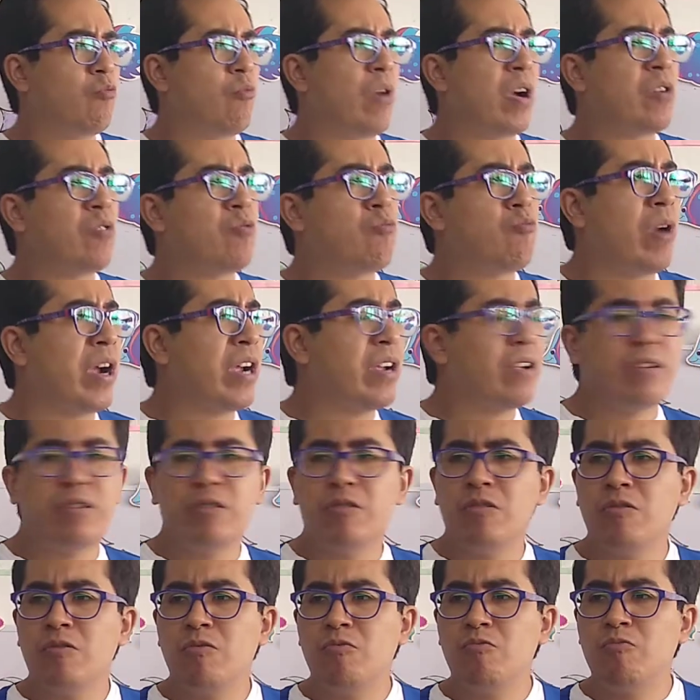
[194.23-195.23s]
quack, quack,
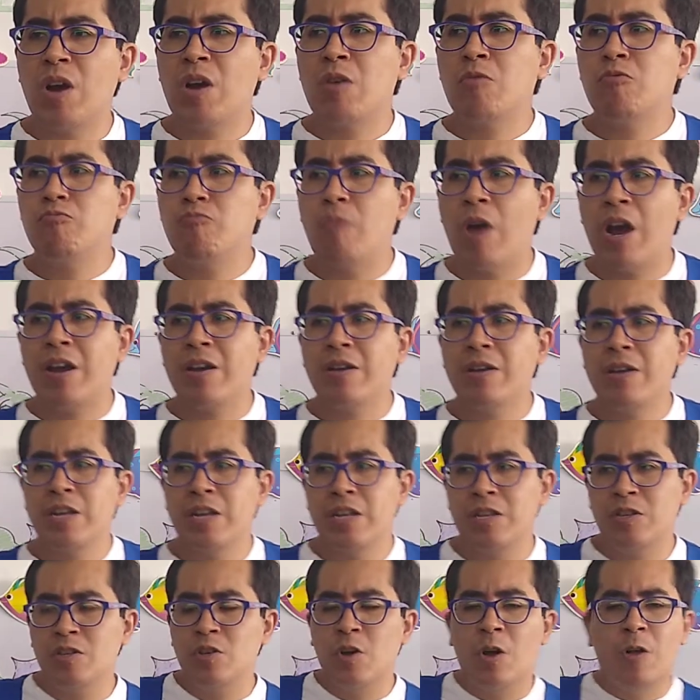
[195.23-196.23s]
quack, quack.
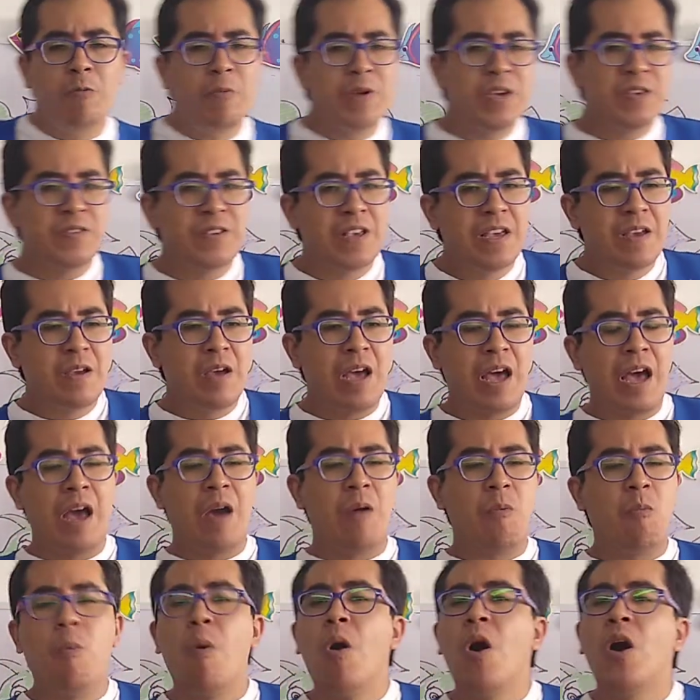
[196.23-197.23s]
And it's always
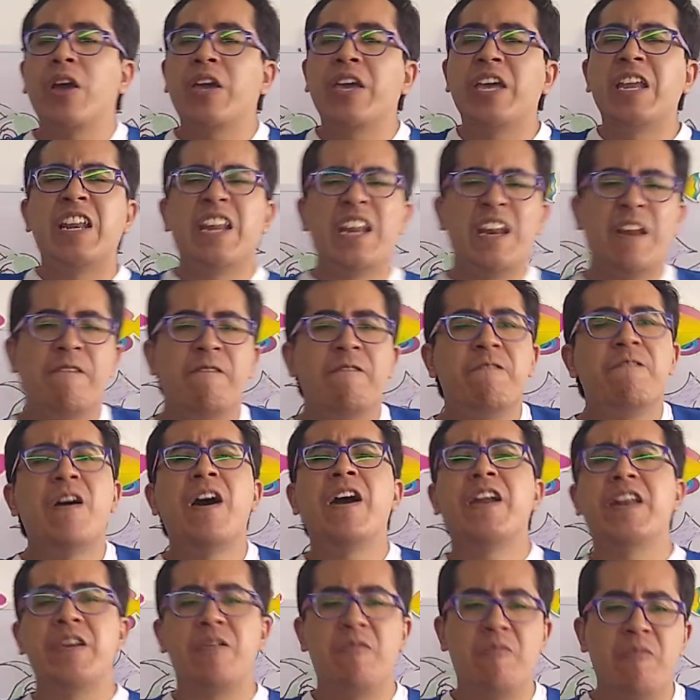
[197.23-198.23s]
walking in a
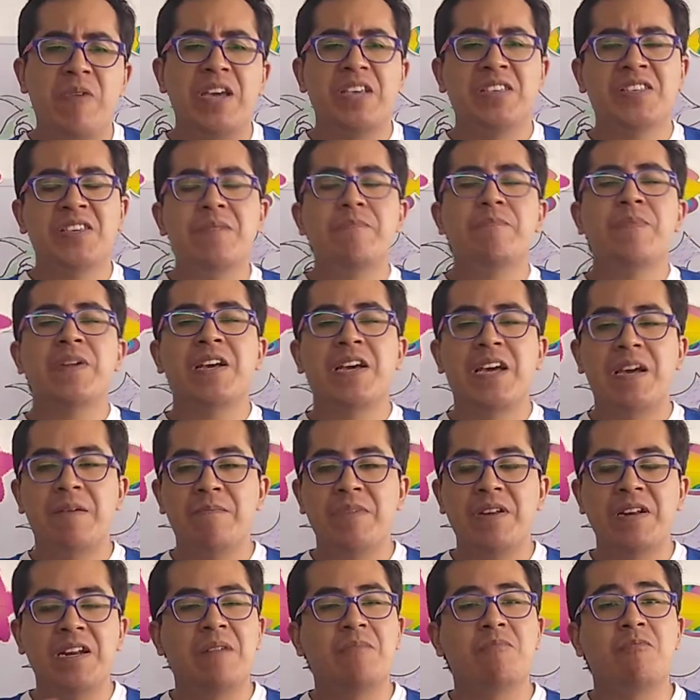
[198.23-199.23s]
funny way. Siempre
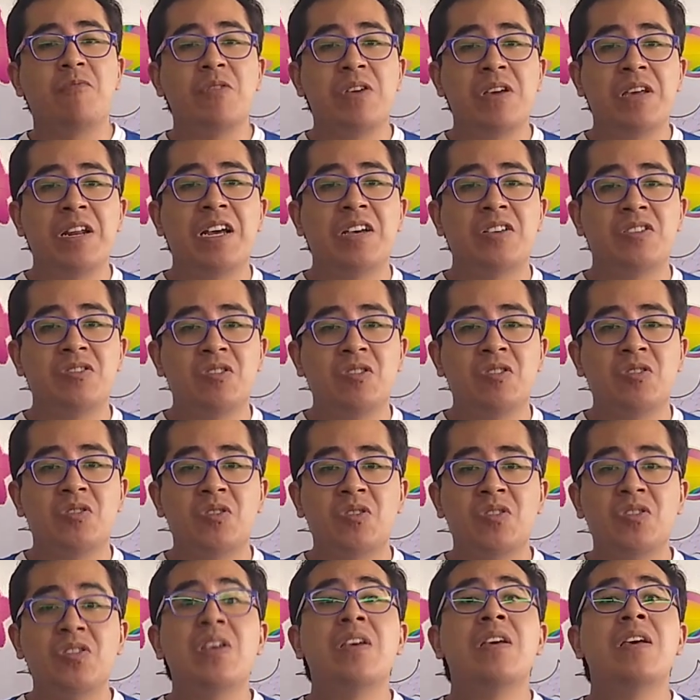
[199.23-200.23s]
caminan muy
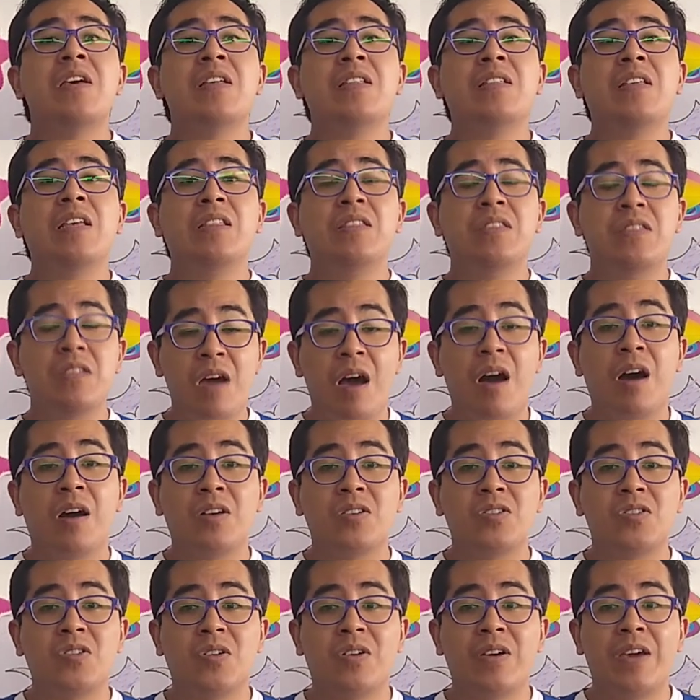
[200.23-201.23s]
graciosos, the
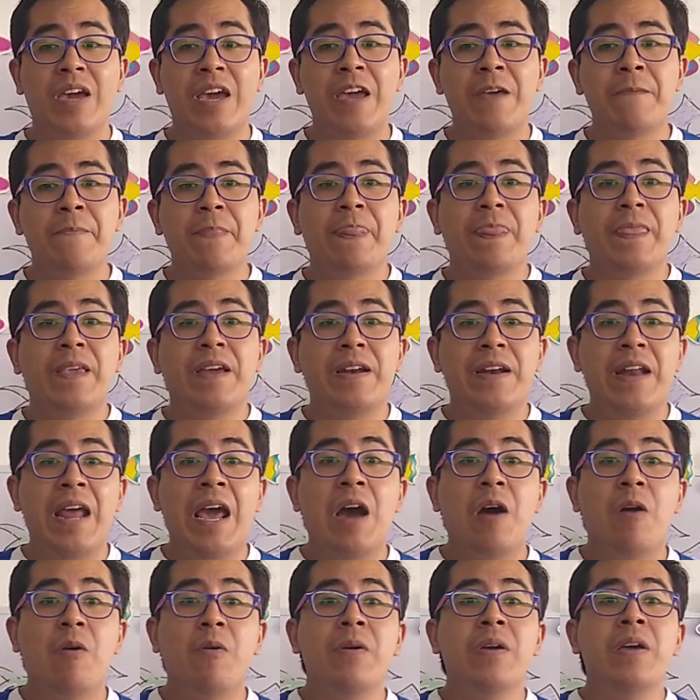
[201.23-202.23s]
ducks, okay?
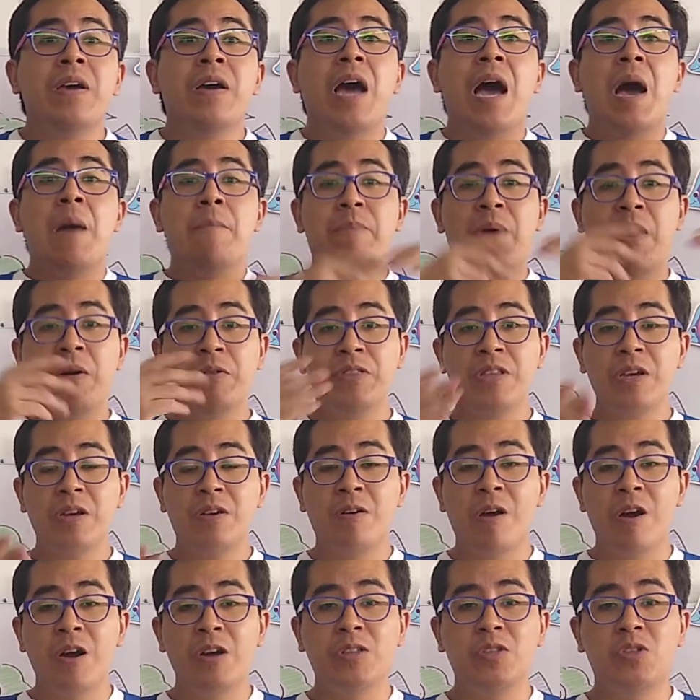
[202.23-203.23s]
Now, about the
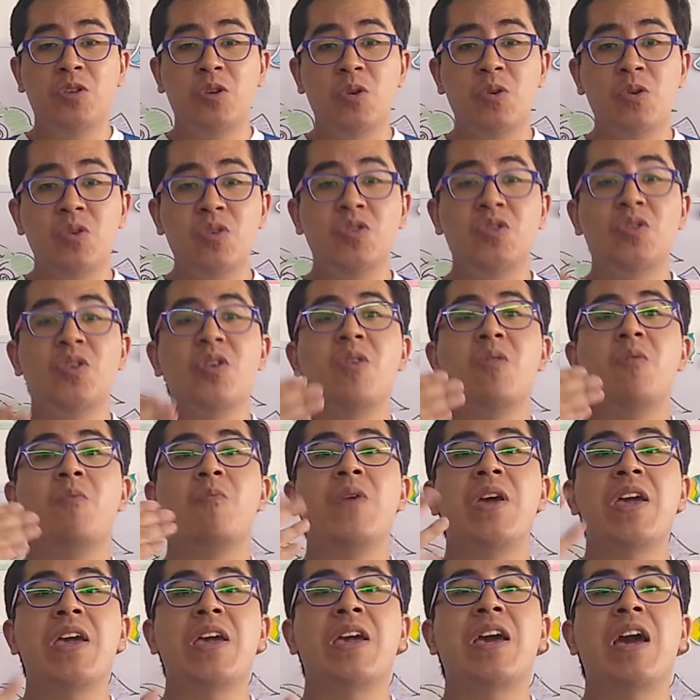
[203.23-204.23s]
cartoons,
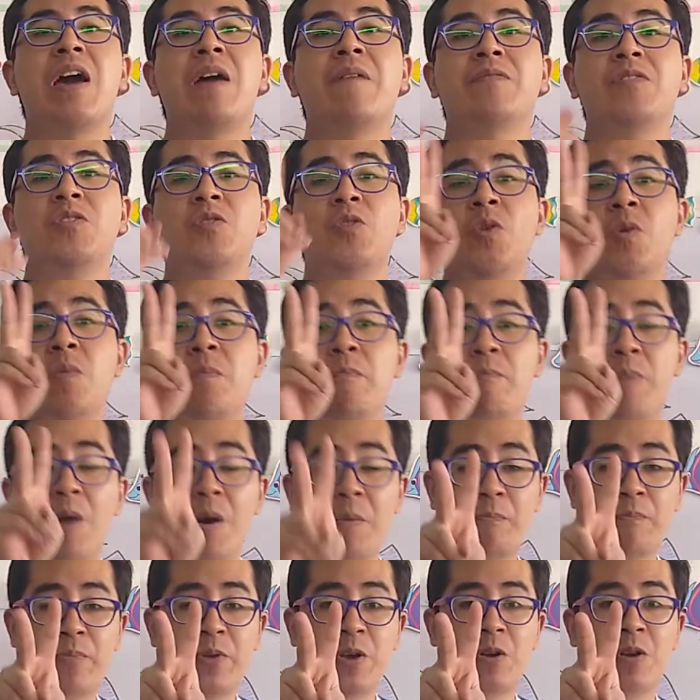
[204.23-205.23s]
we have two
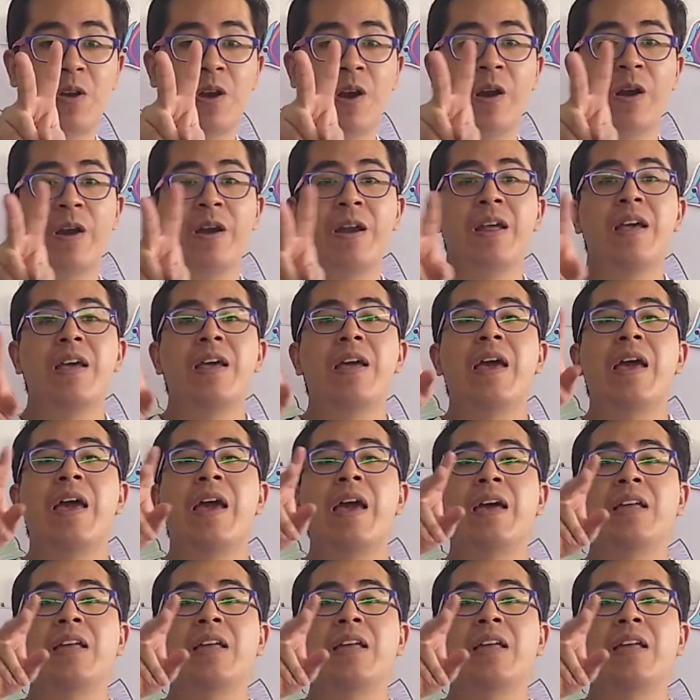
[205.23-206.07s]
popular